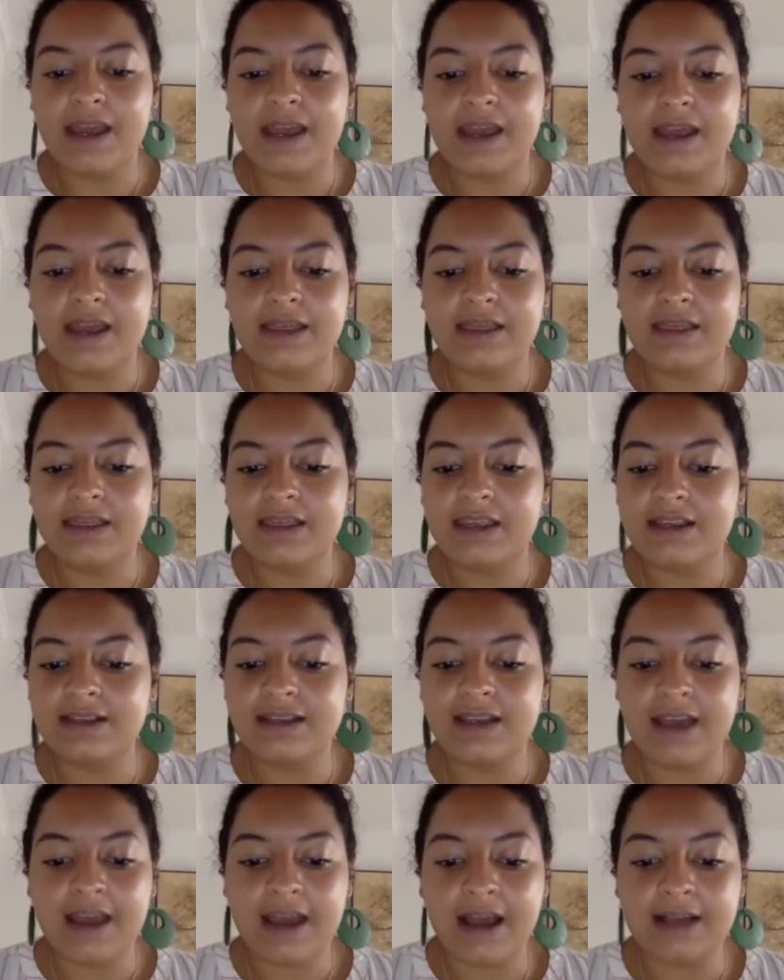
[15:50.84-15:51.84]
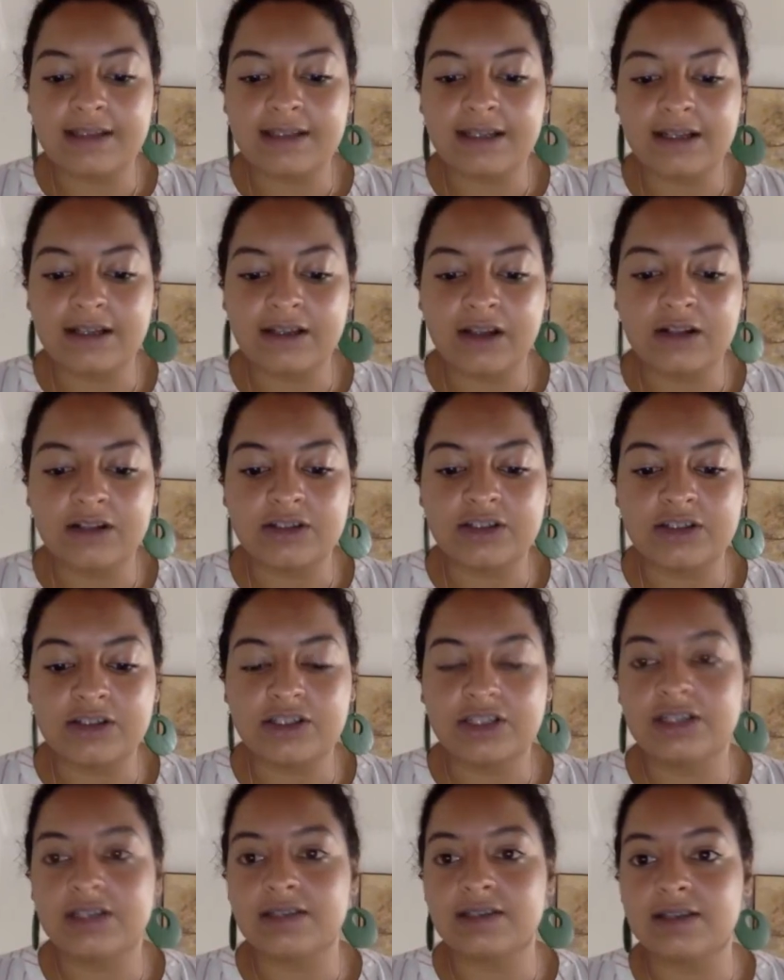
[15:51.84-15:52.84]
these AI
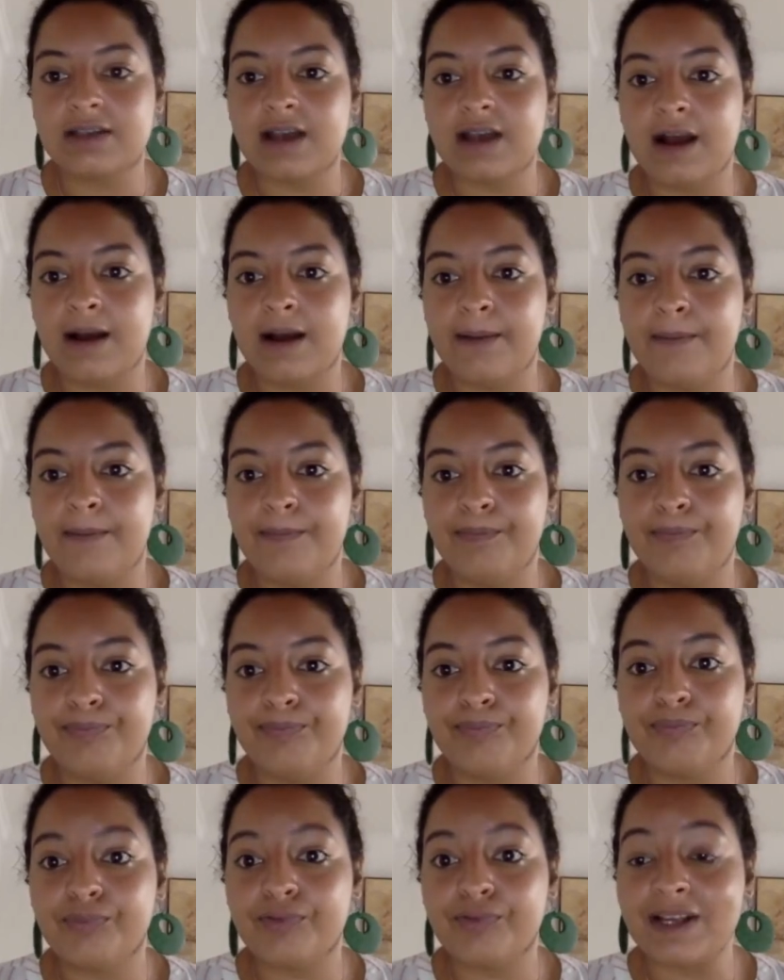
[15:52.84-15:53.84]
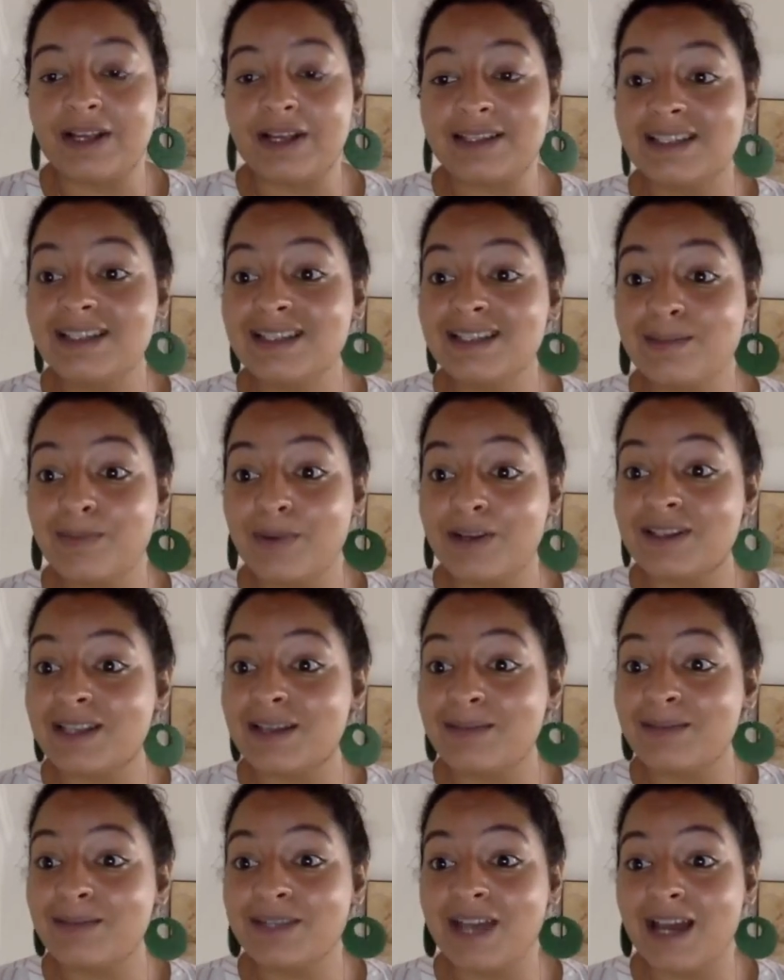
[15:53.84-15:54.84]
technologies present, but
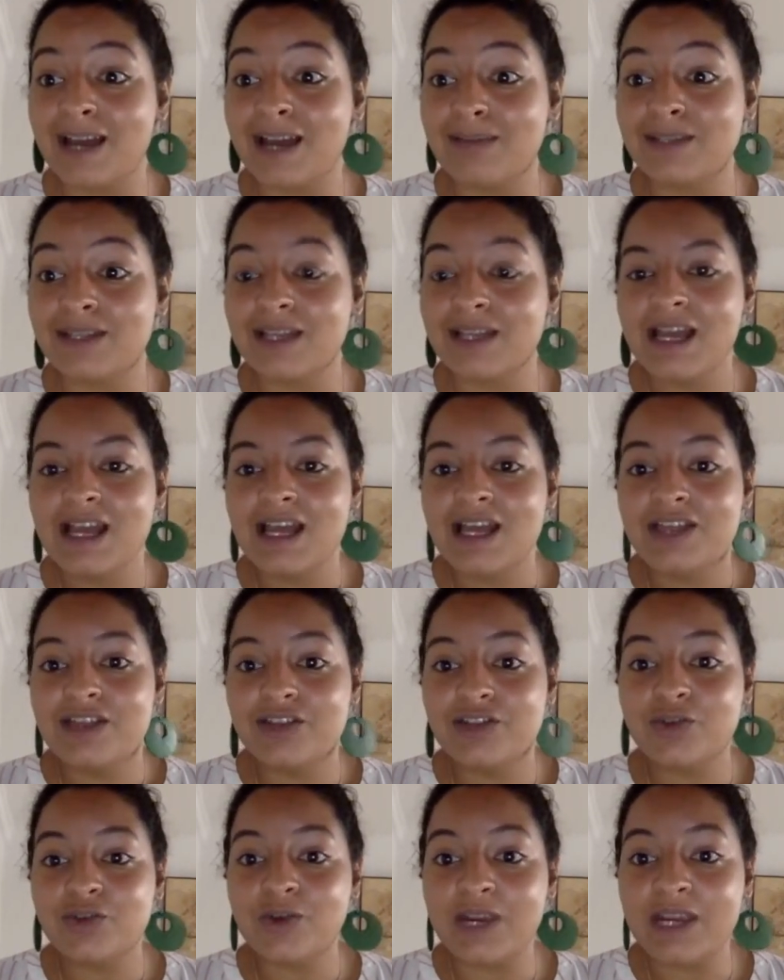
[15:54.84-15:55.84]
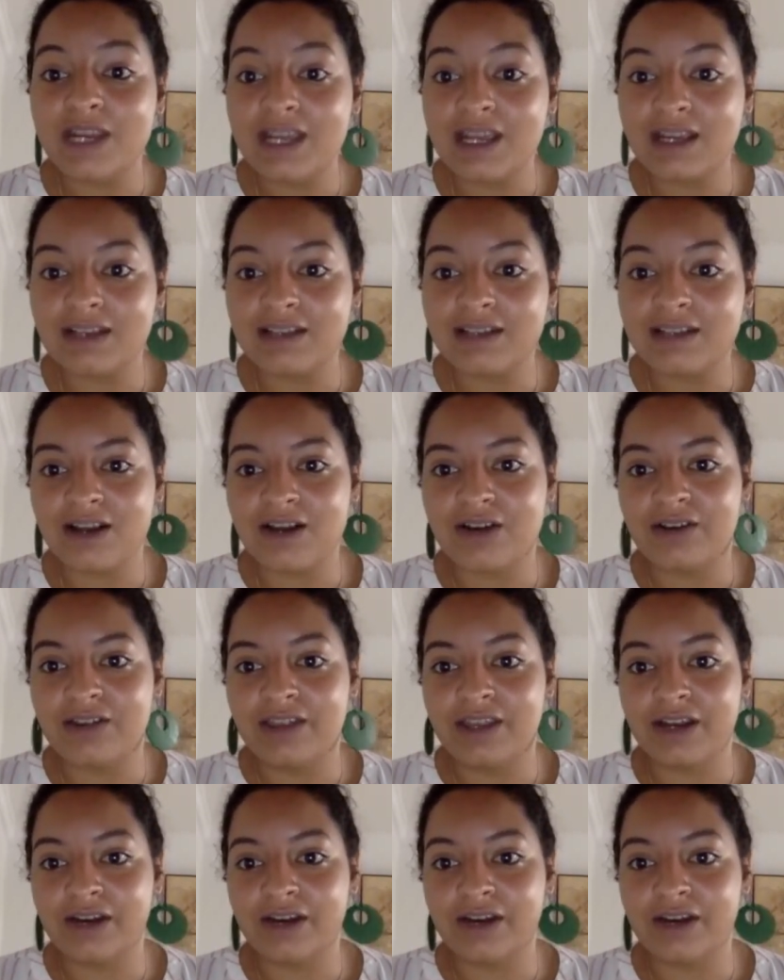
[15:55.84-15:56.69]
sometimes the trainings aren't there.